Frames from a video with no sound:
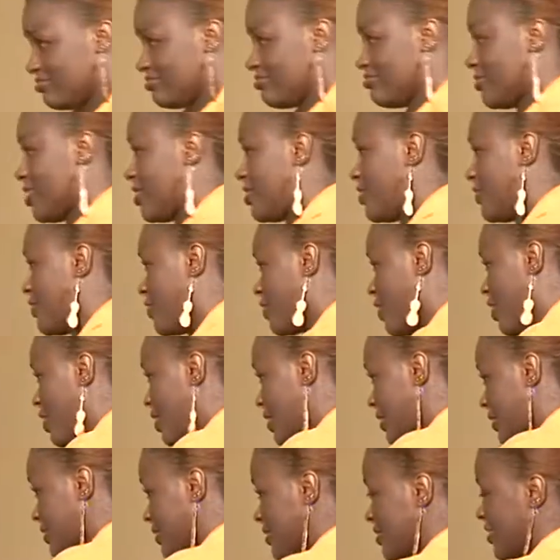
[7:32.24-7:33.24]
Man of
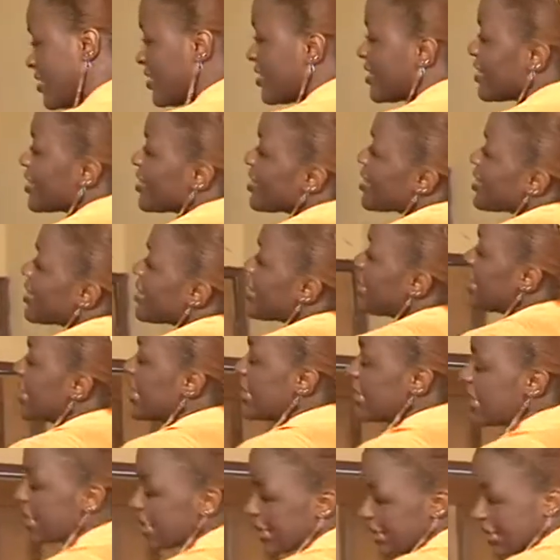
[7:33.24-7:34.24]
God.
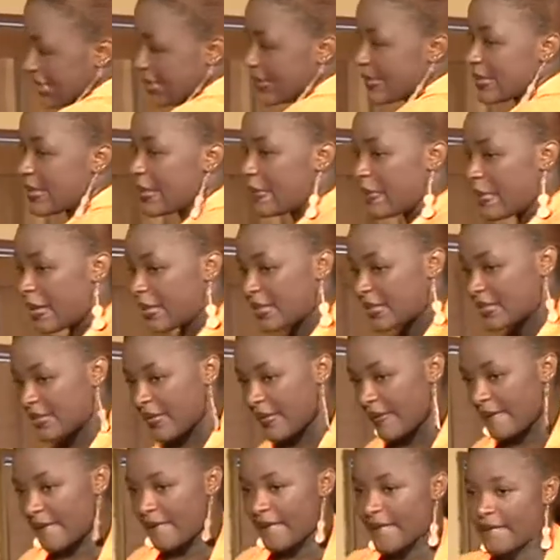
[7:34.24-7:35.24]
You see,
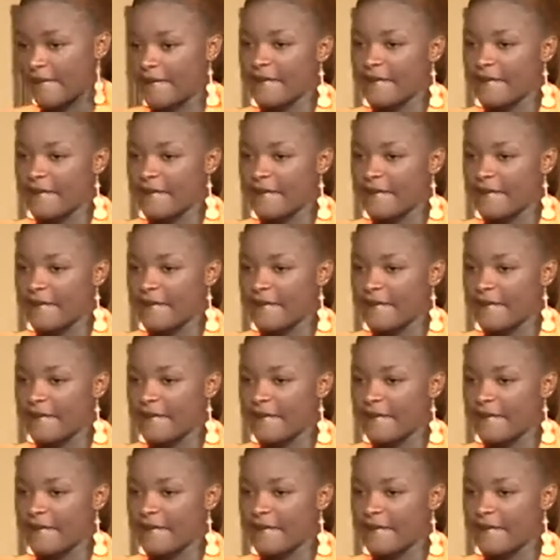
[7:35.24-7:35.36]
Pastor,